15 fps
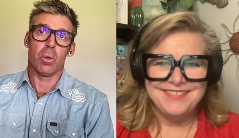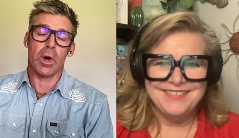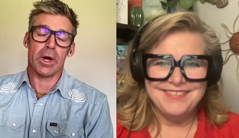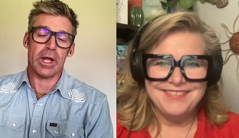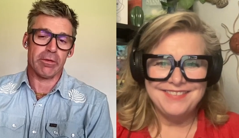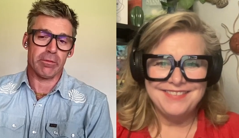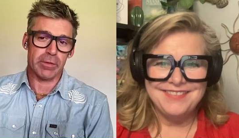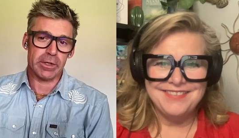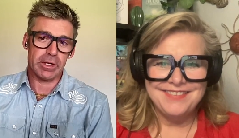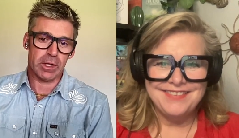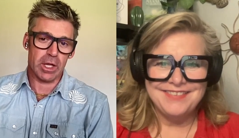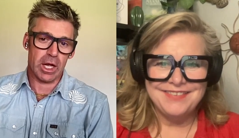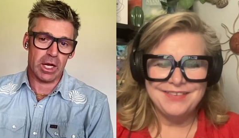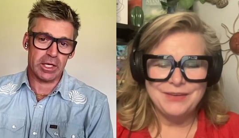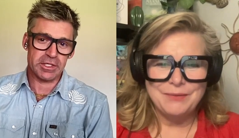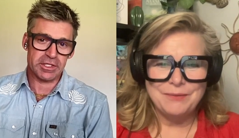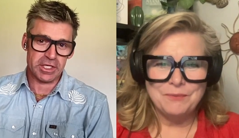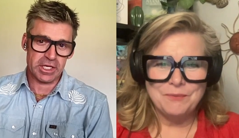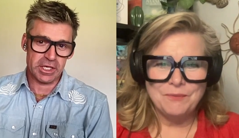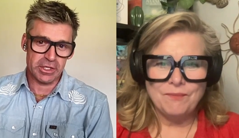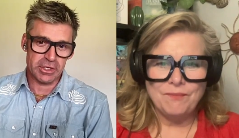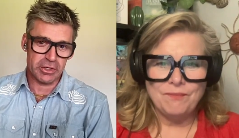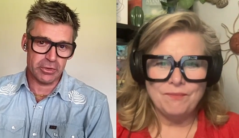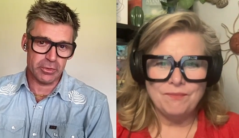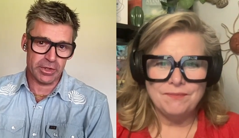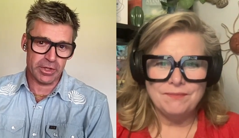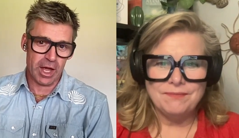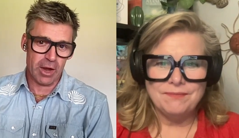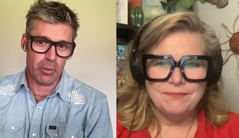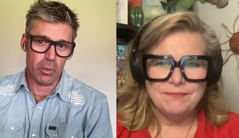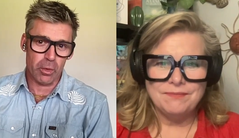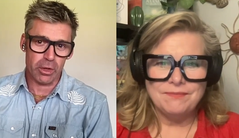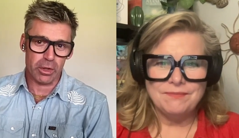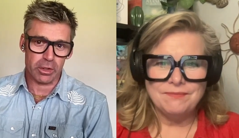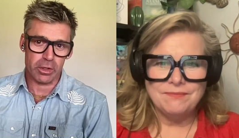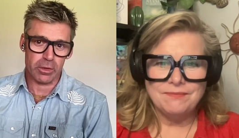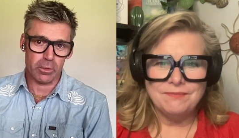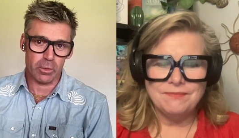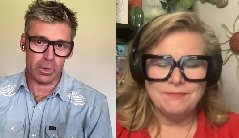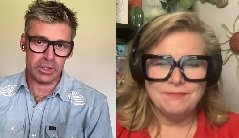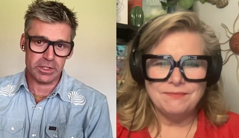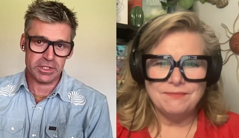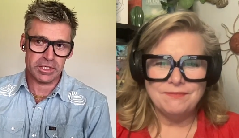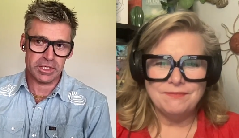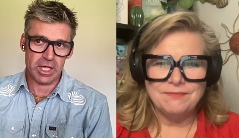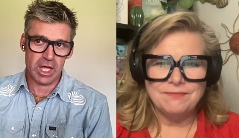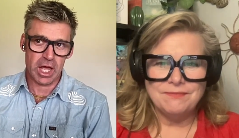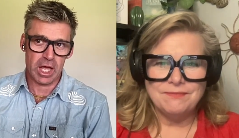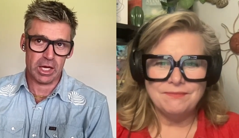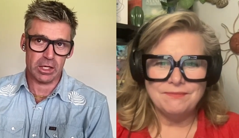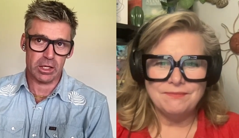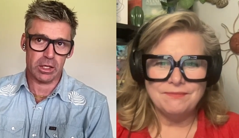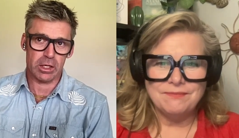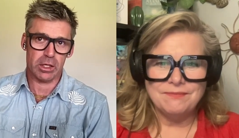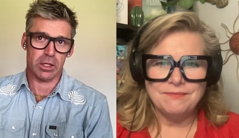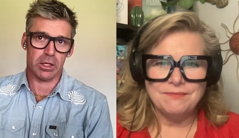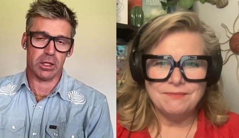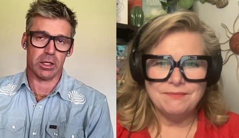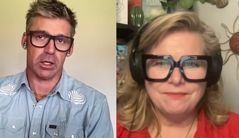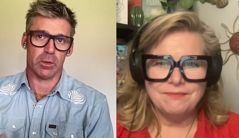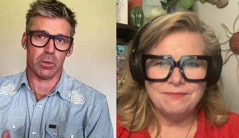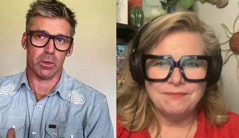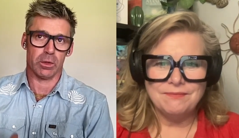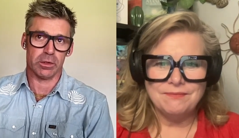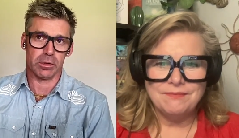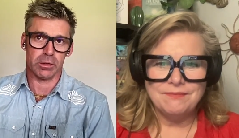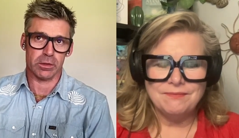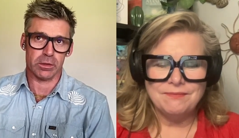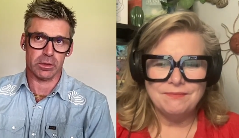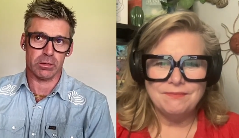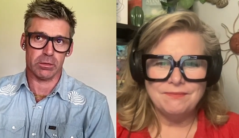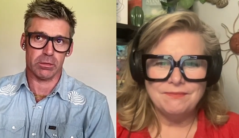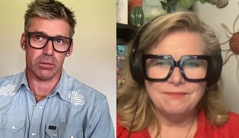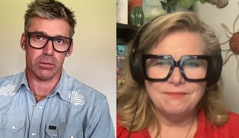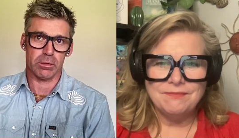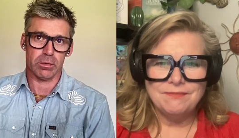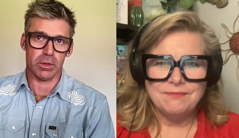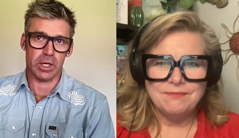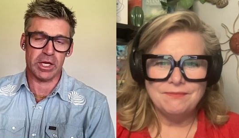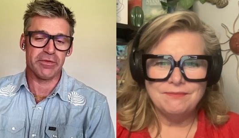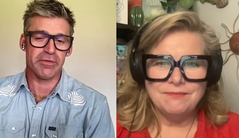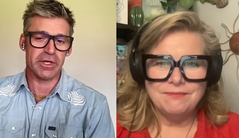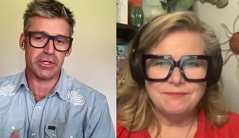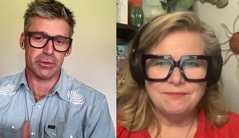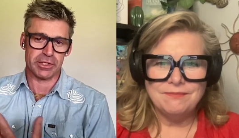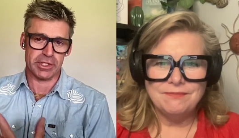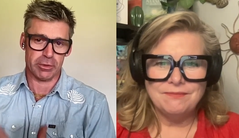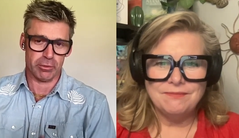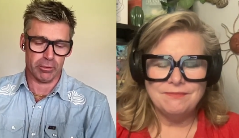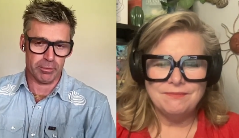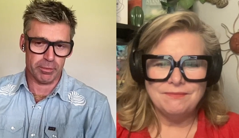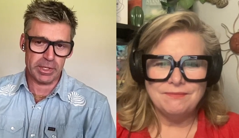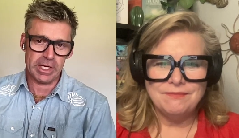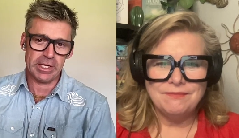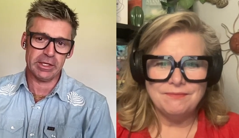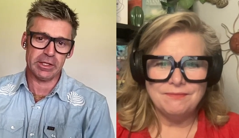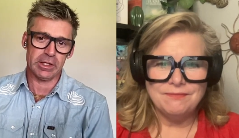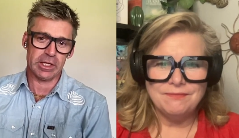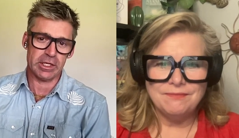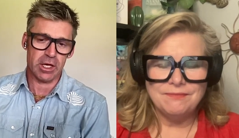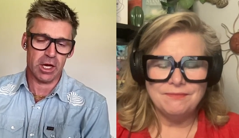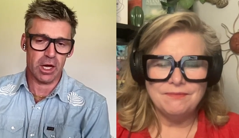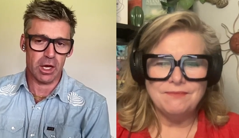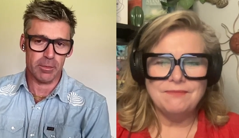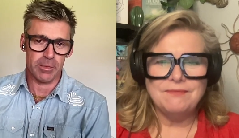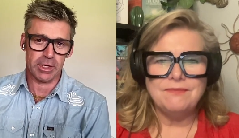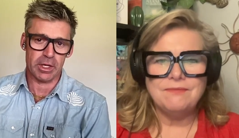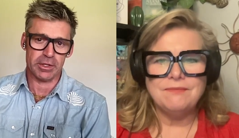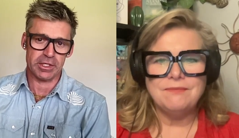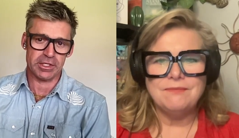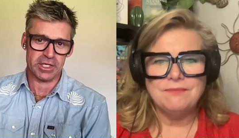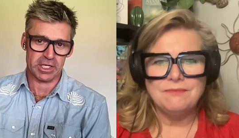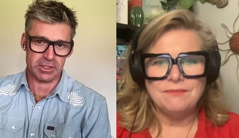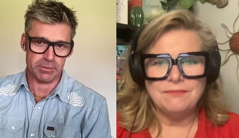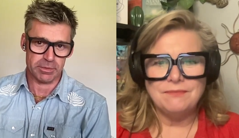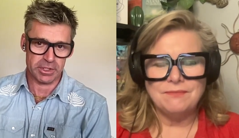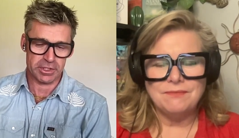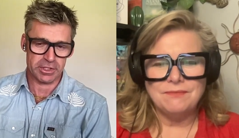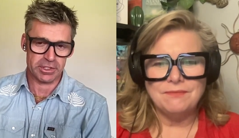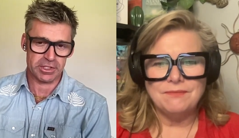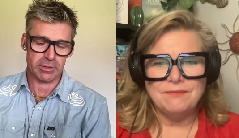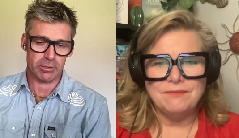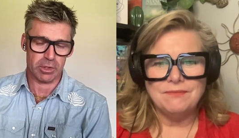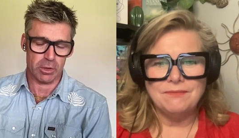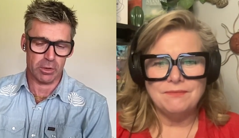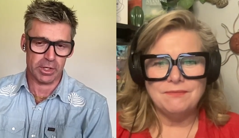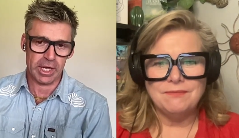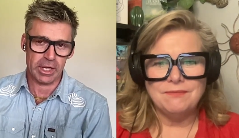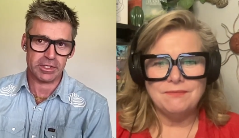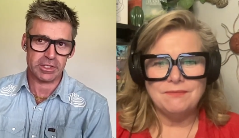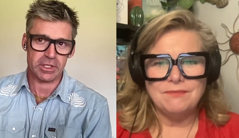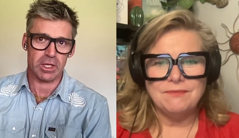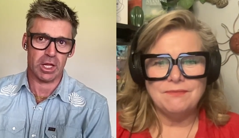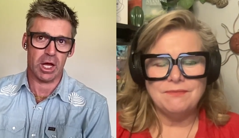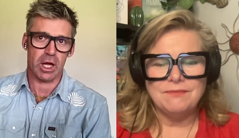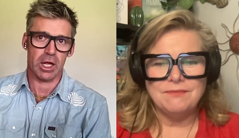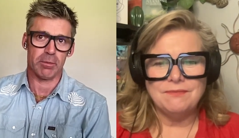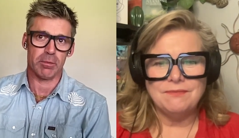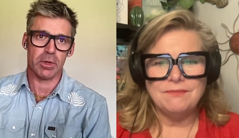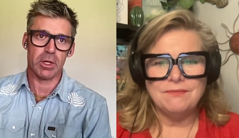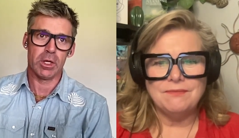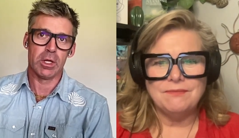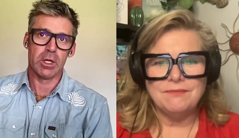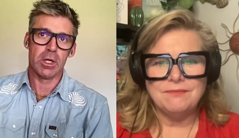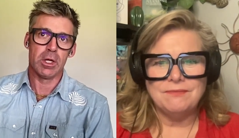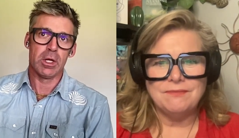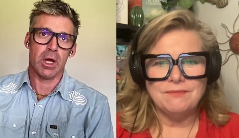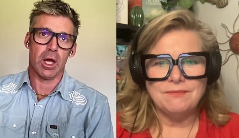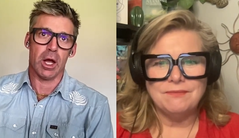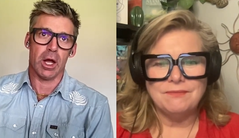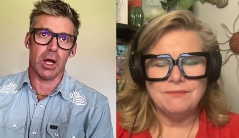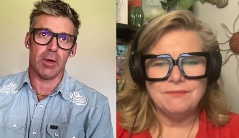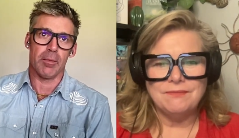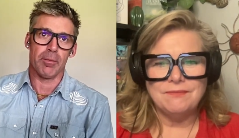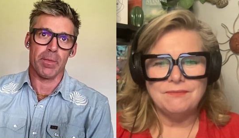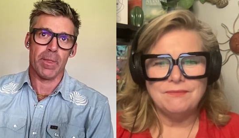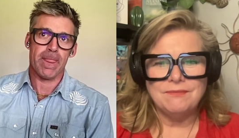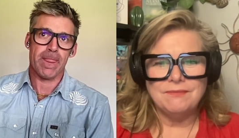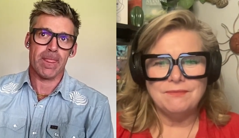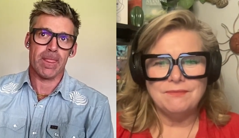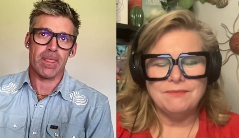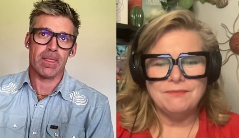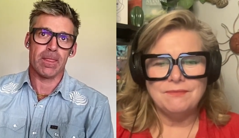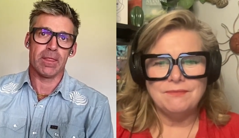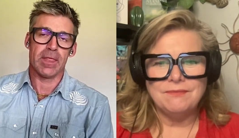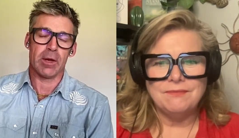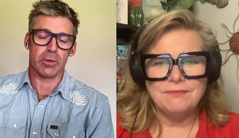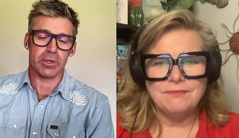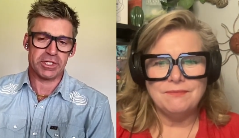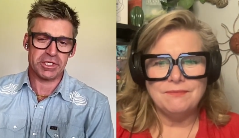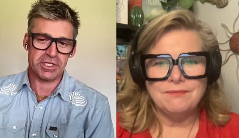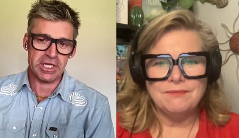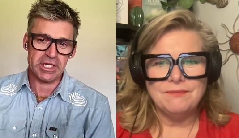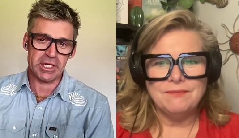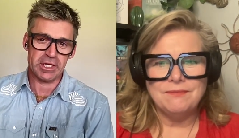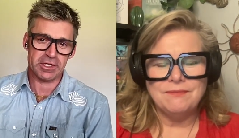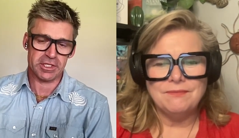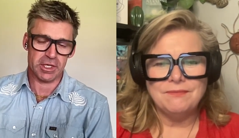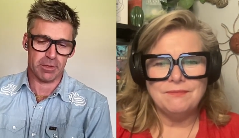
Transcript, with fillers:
Speaker 1: what I realized in doing that work was that there were individuals that were repeatedly coming on these expeditions, that were going out to climb, that were seeking